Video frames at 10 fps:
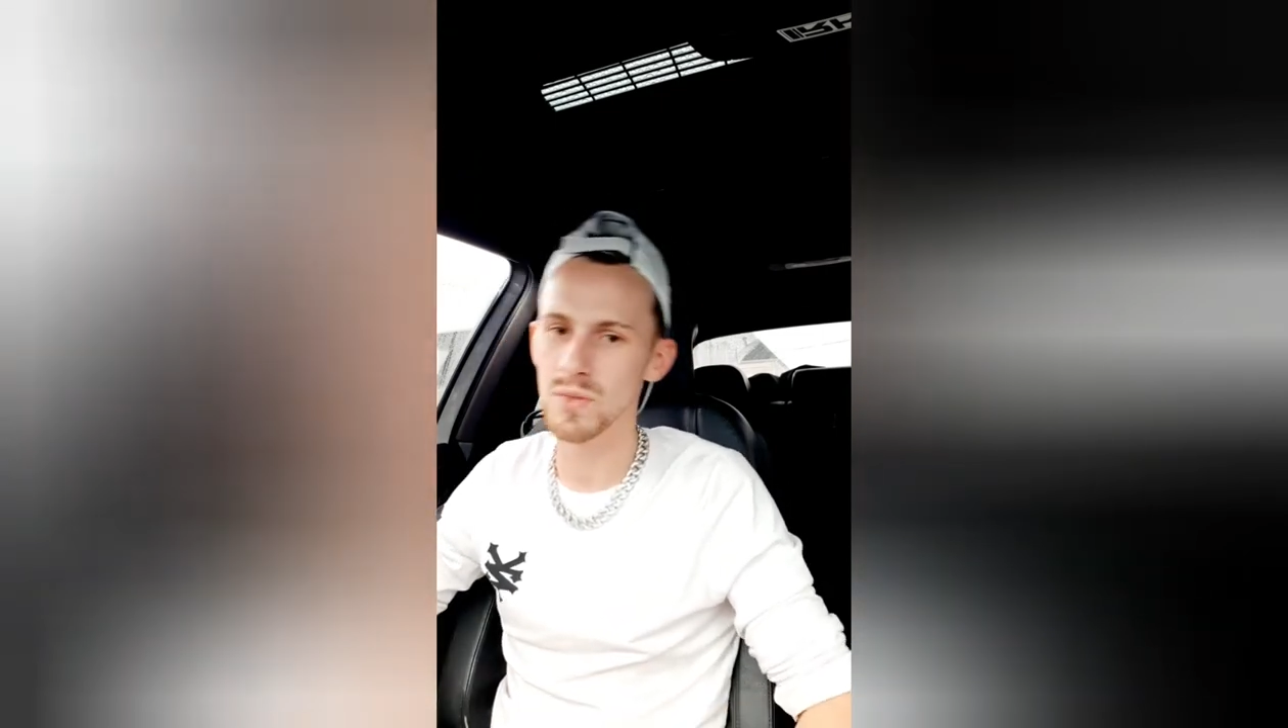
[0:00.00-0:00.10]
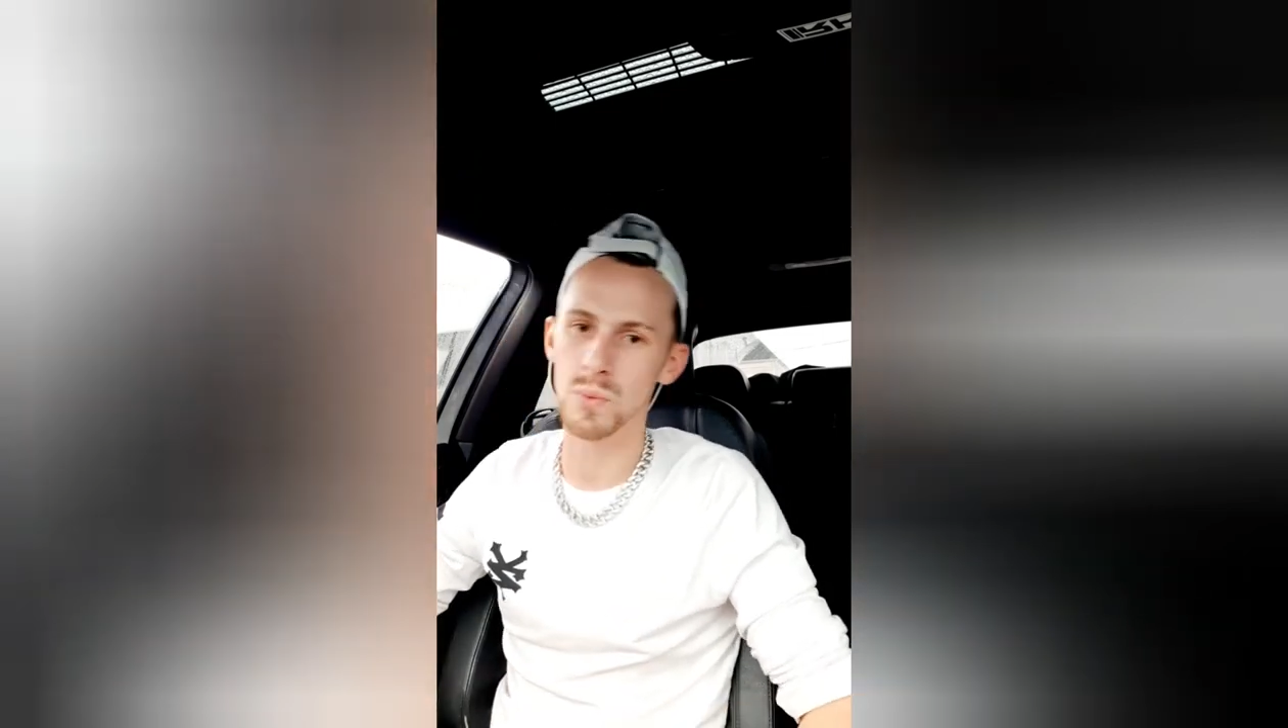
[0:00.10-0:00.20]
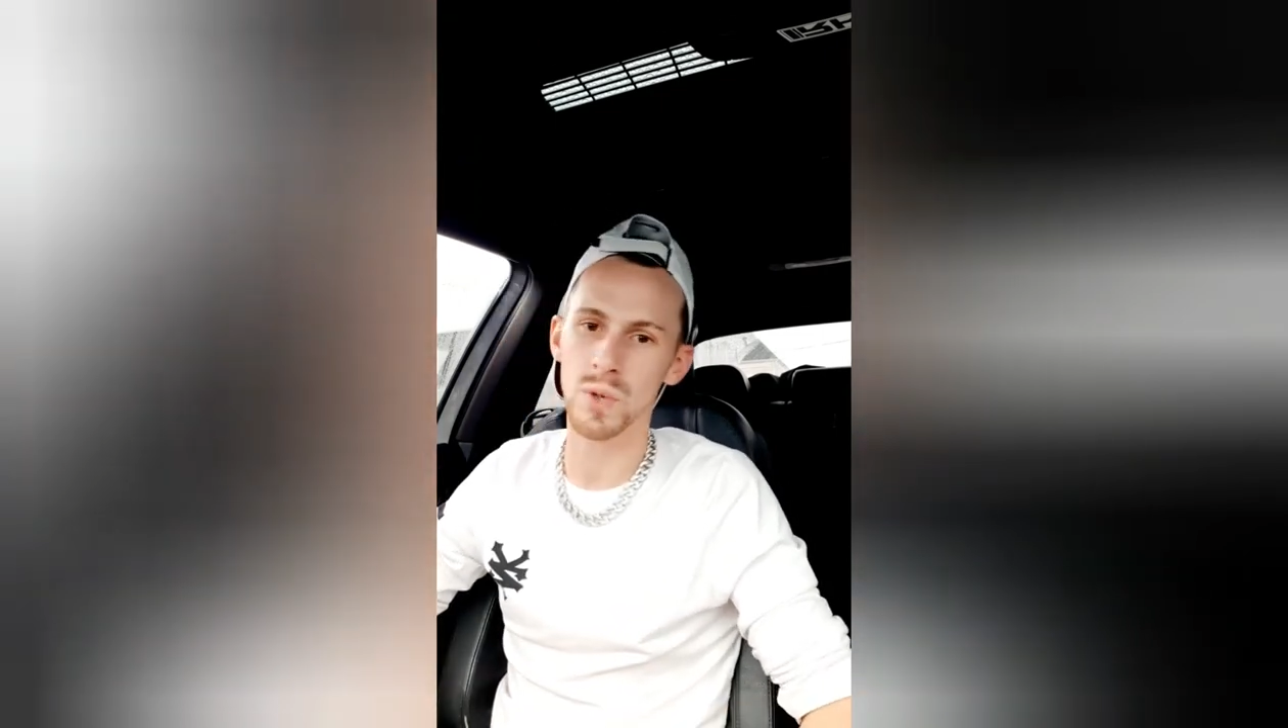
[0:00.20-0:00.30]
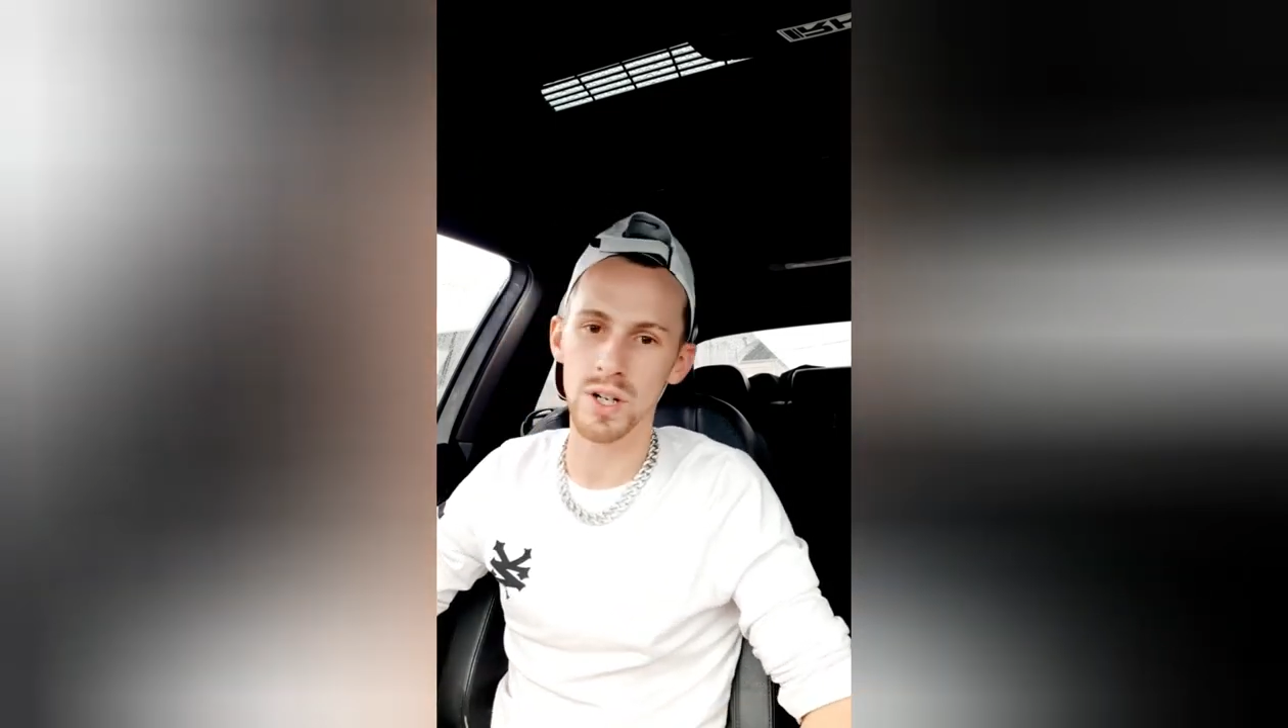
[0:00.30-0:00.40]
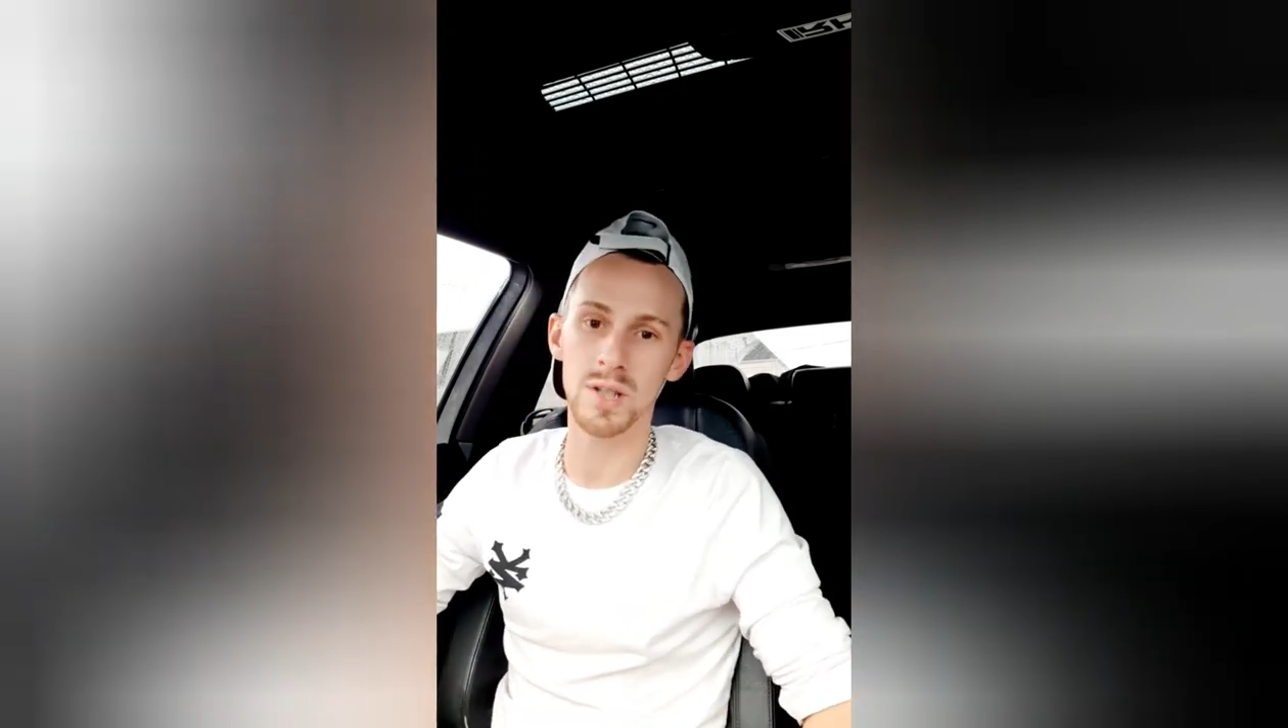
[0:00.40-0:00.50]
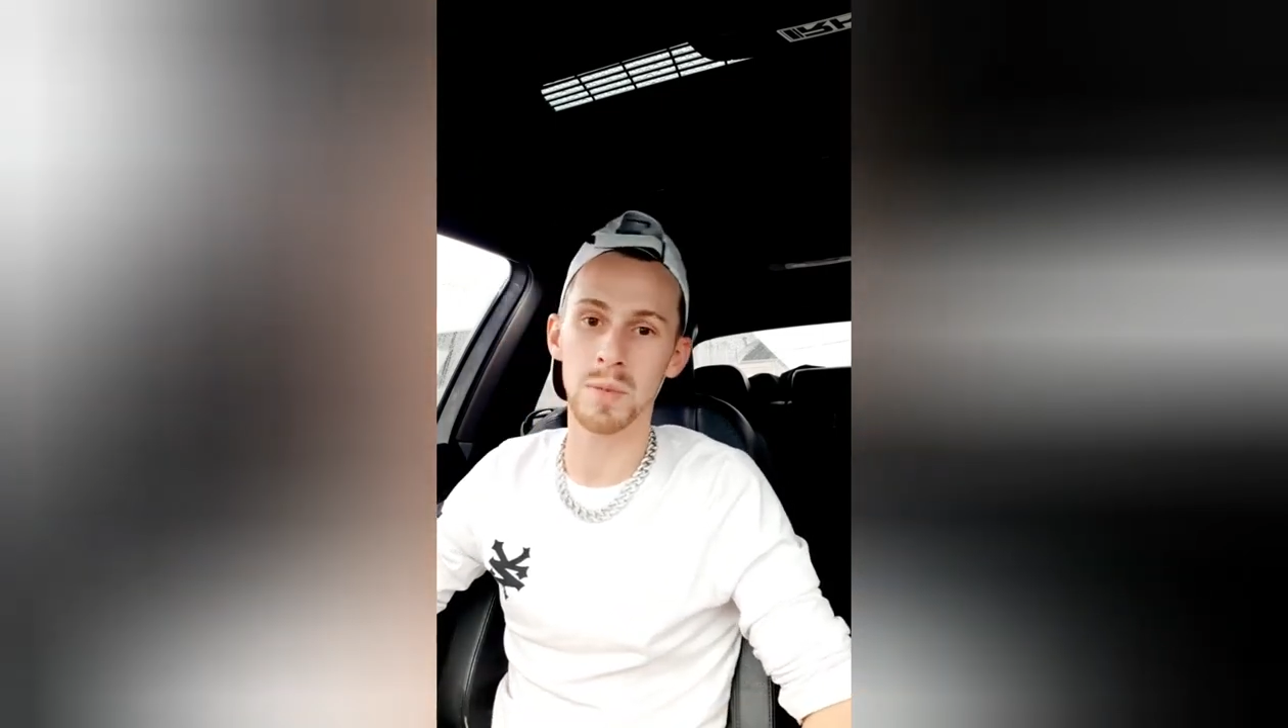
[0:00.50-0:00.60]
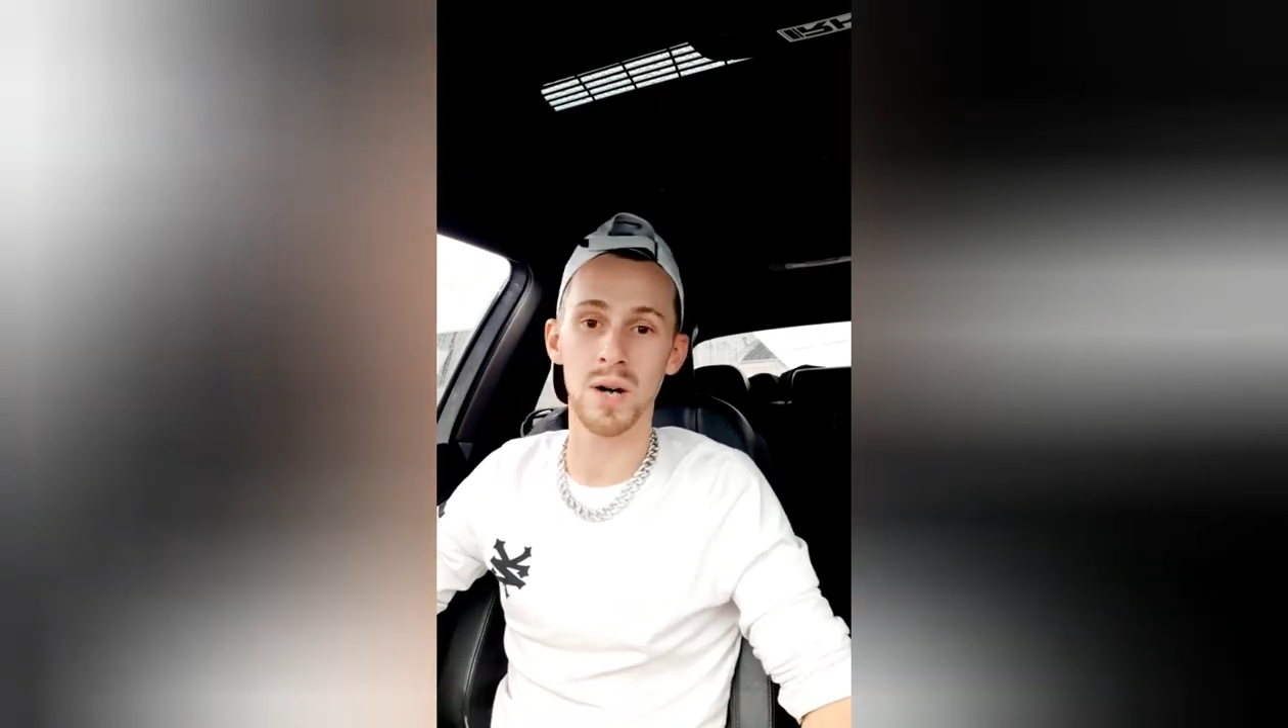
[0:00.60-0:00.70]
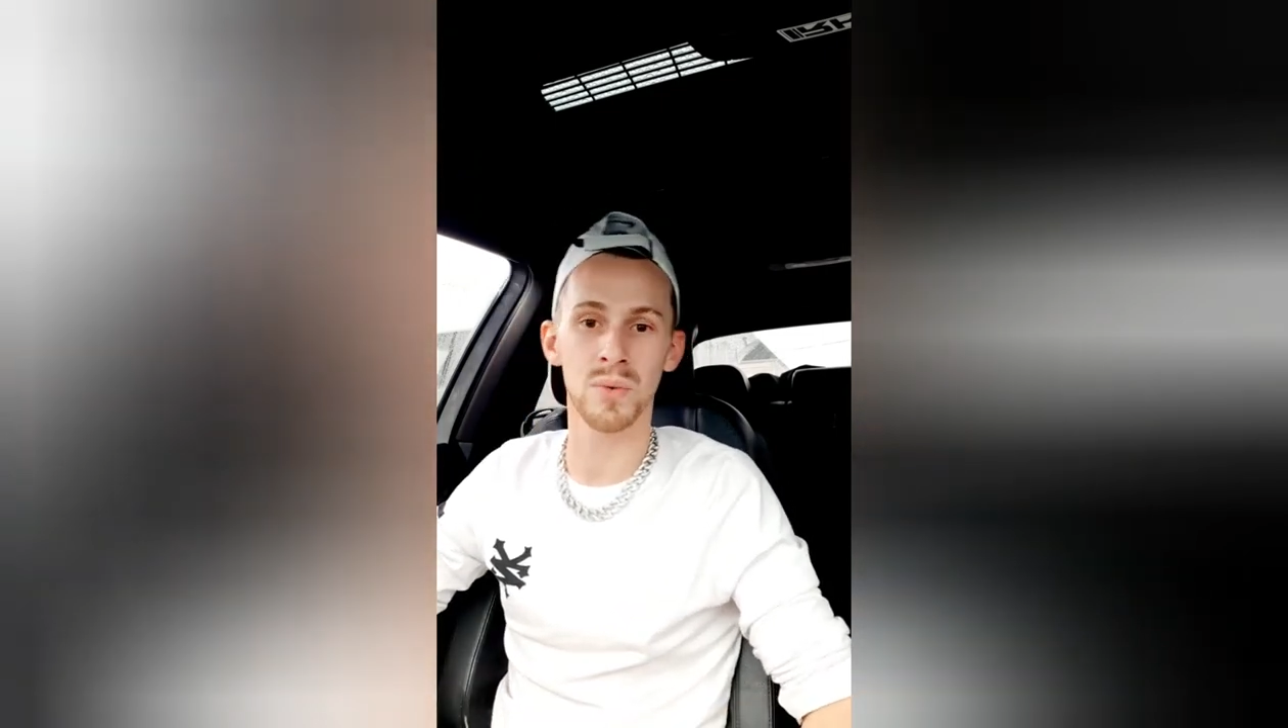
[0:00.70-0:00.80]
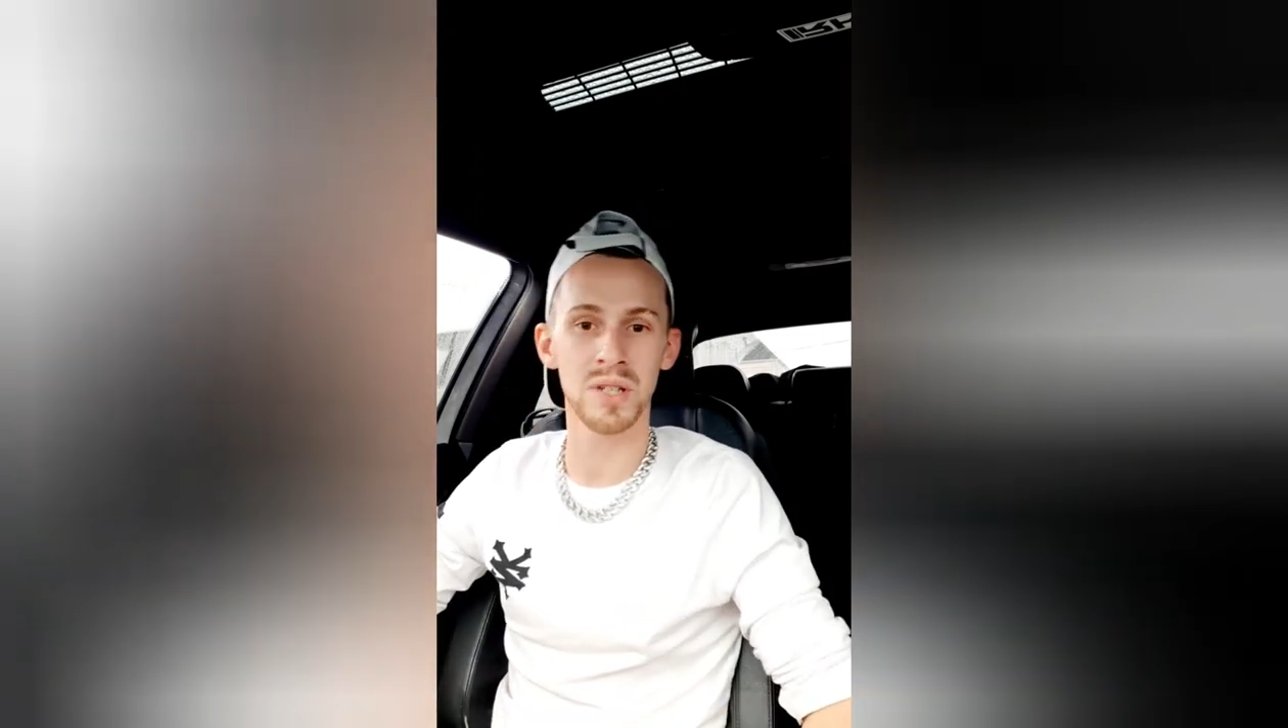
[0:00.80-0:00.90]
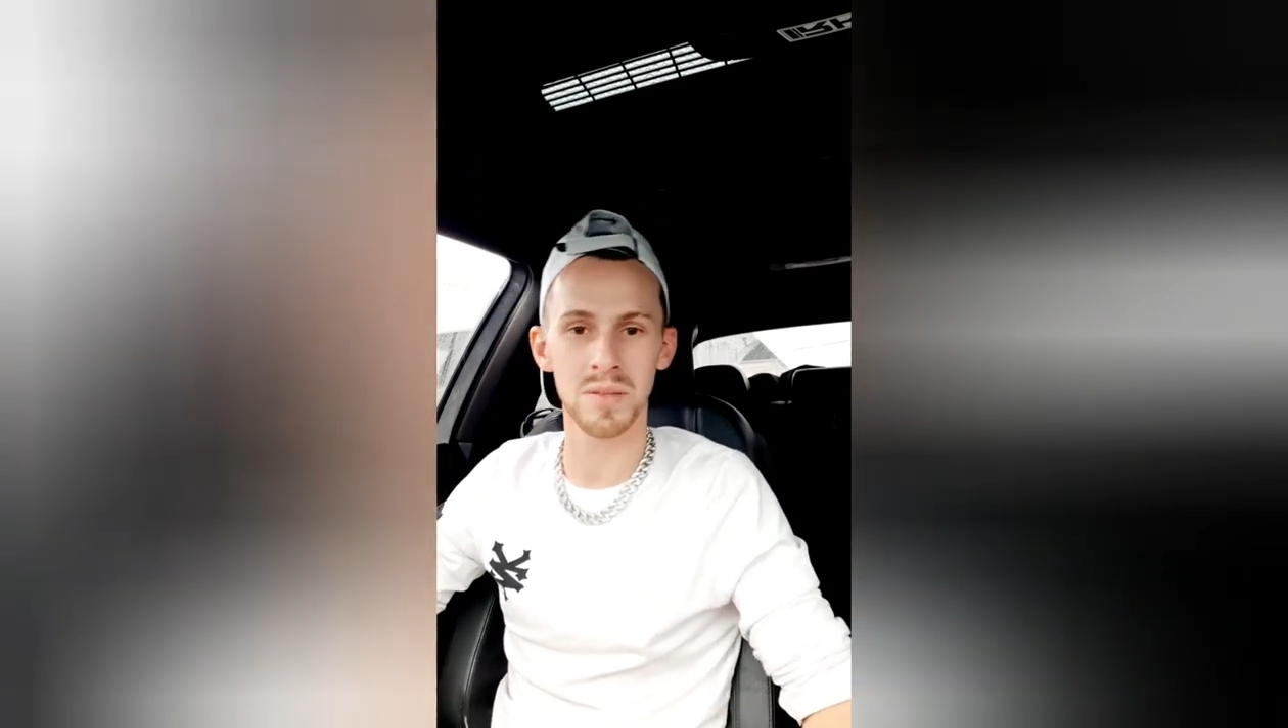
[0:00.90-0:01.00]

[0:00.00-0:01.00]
even worried about what